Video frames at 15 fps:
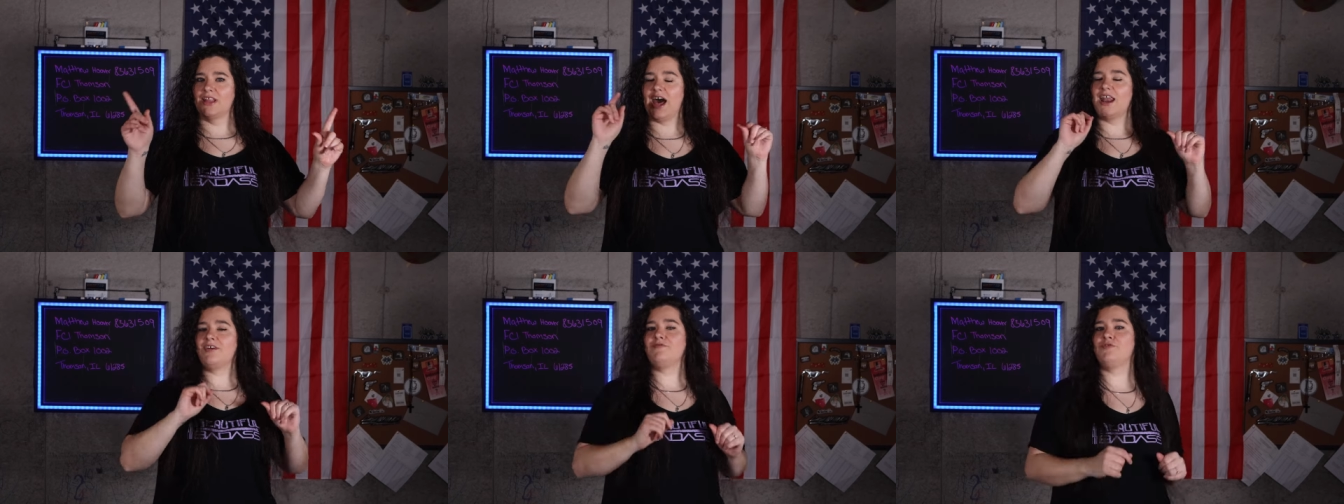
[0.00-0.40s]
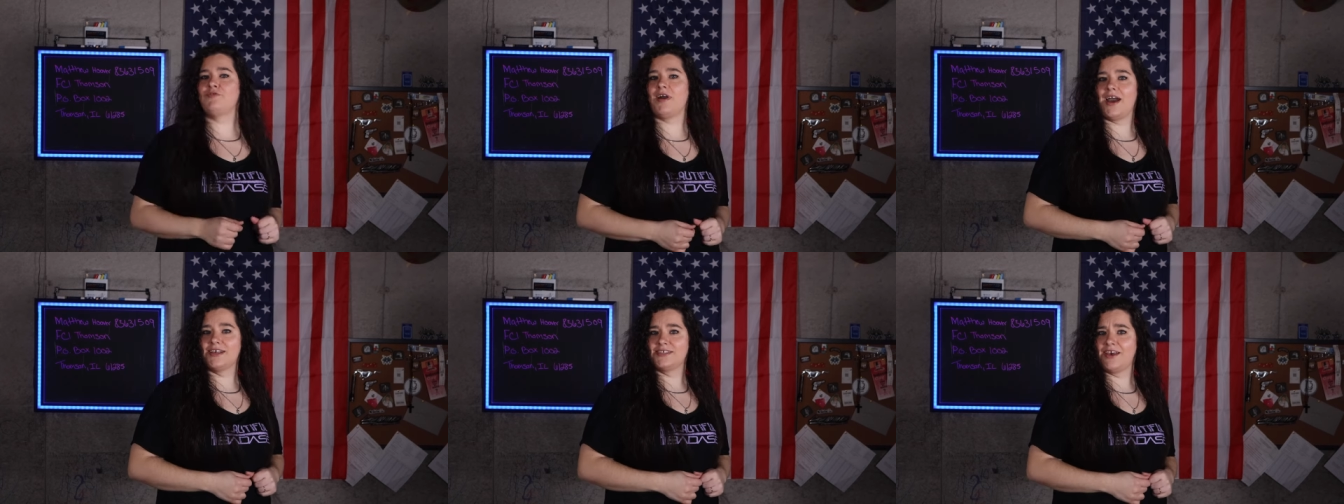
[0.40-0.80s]
lot of you
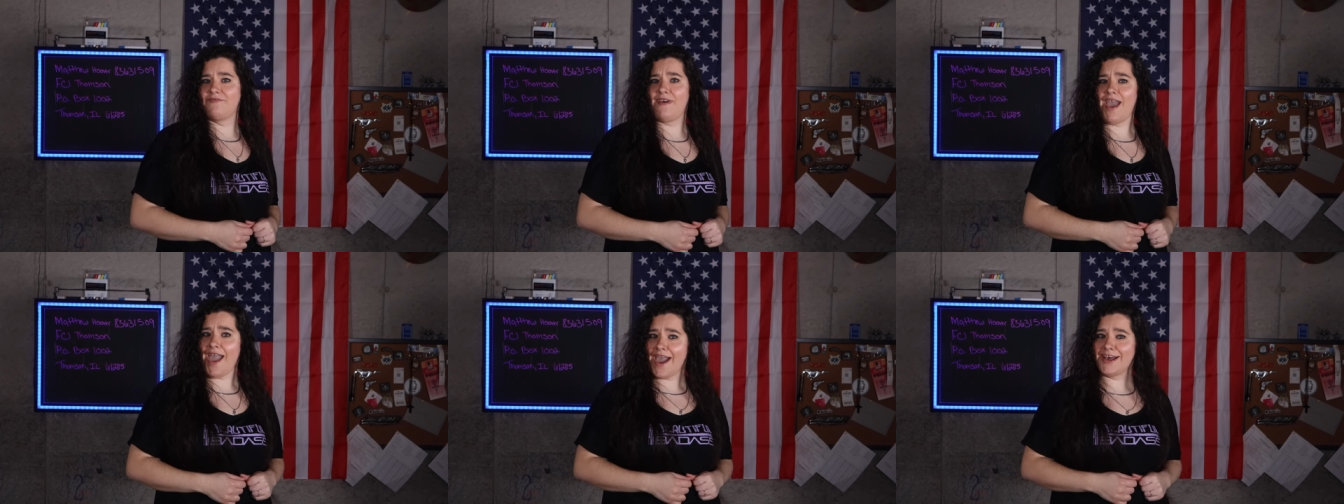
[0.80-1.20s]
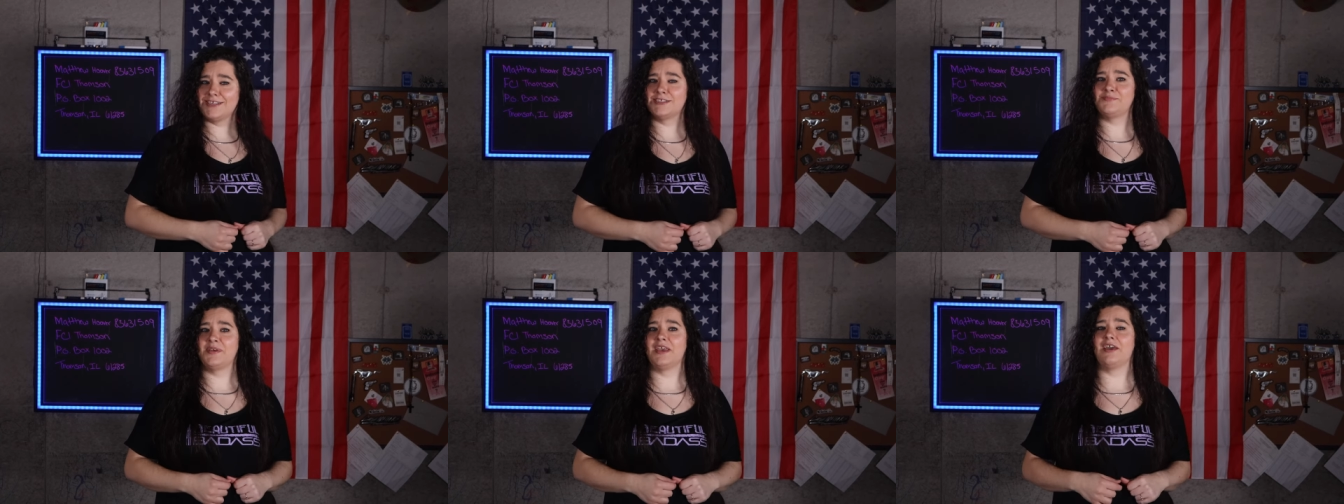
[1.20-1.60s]
guys have
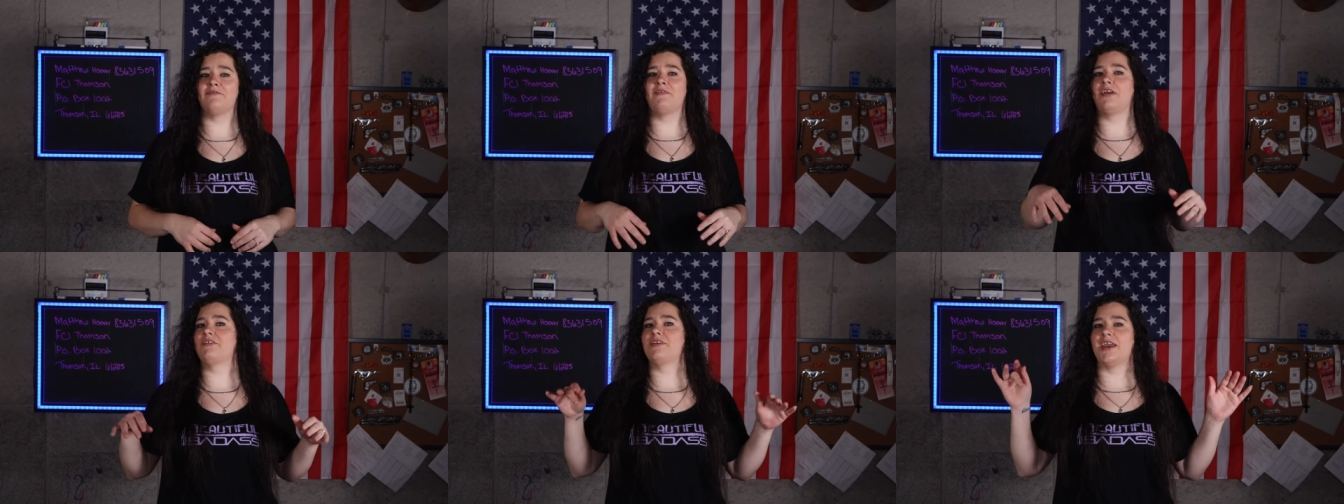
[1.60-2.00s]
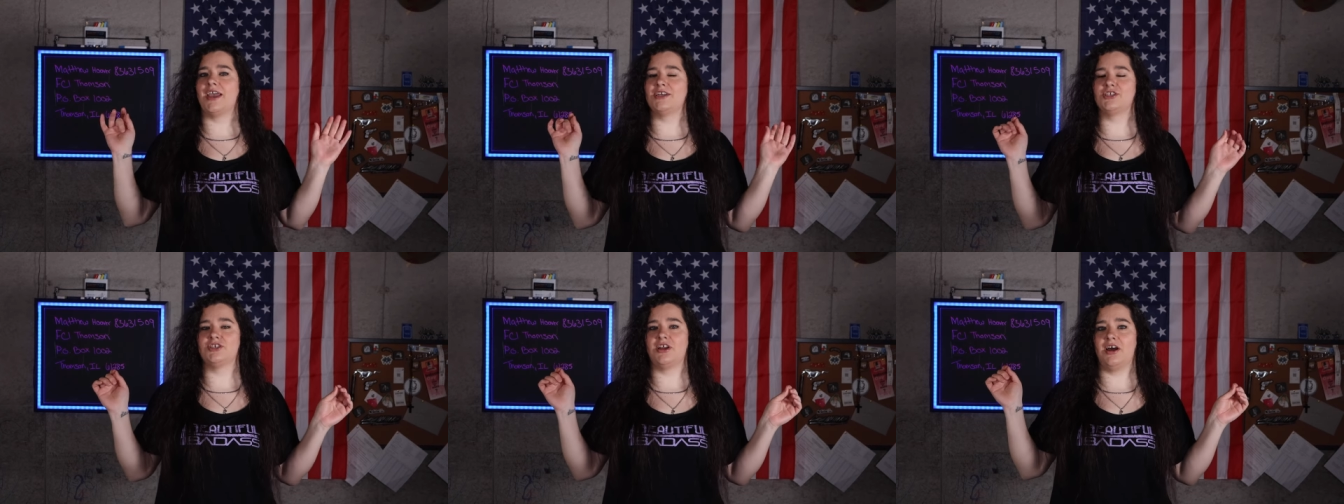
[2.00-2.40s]
asked me a
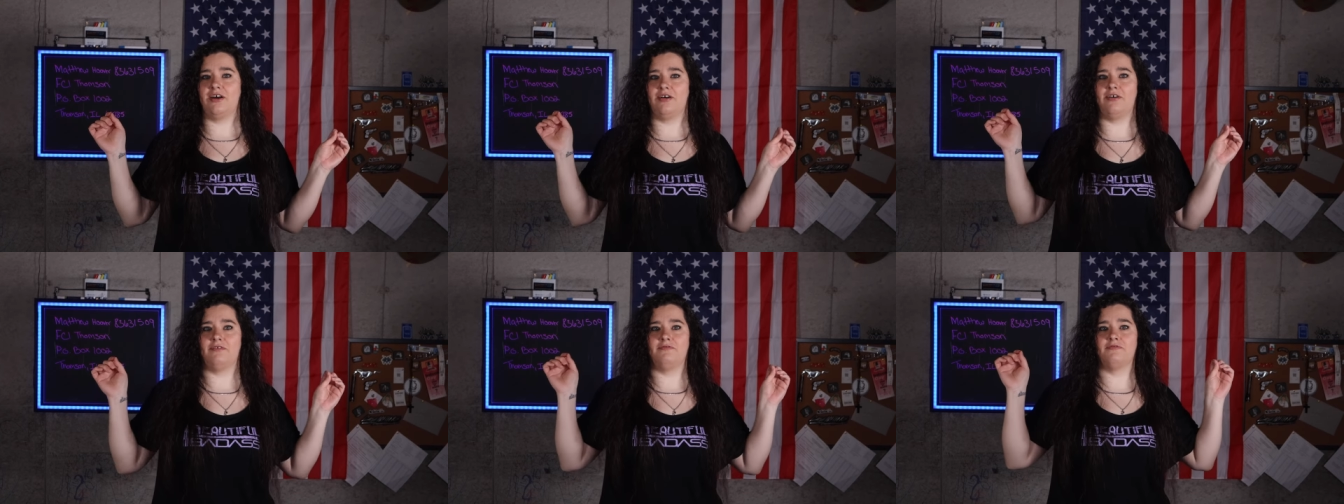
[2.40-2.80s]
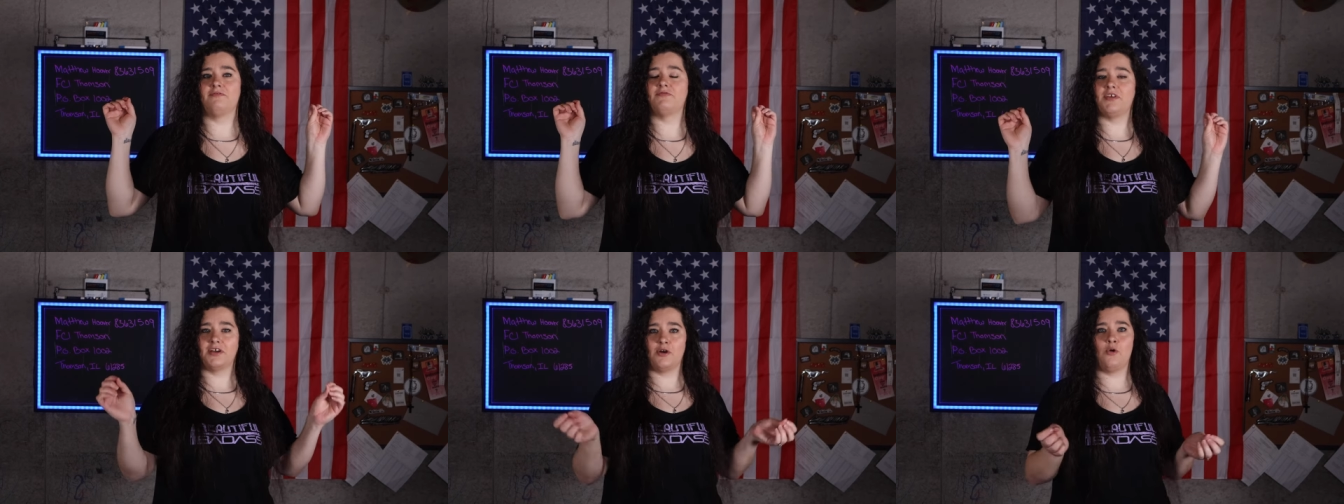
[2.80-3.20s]
variation of
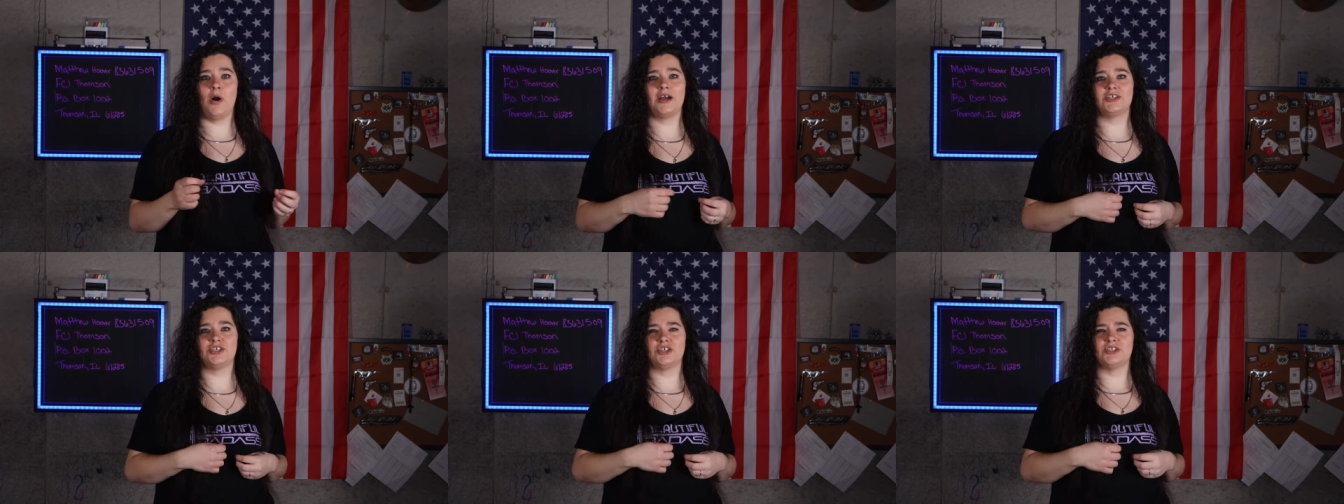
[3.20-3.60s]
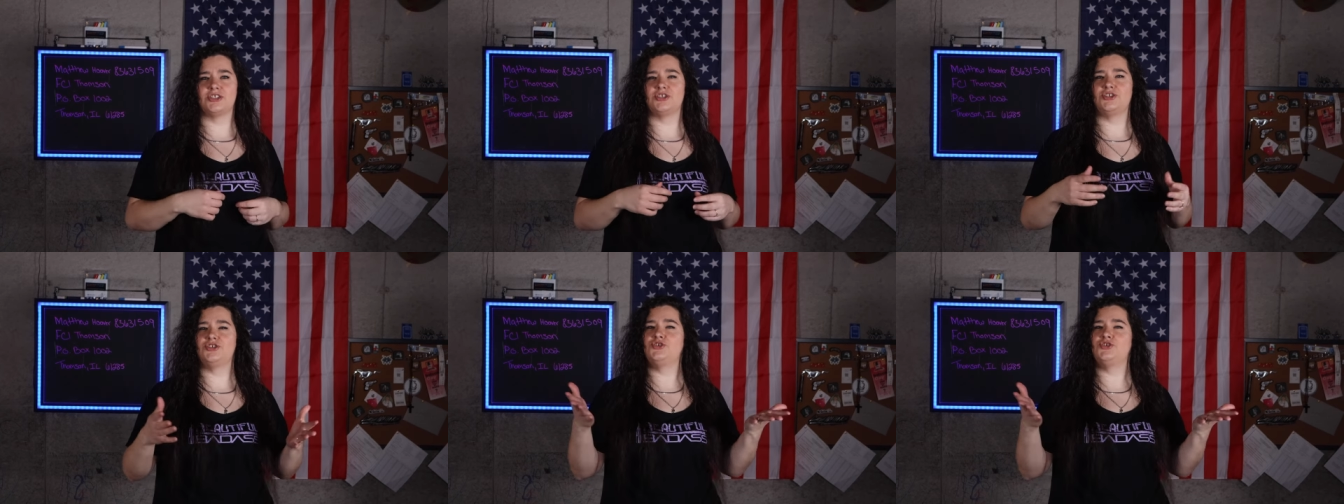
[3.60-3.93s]
the questions.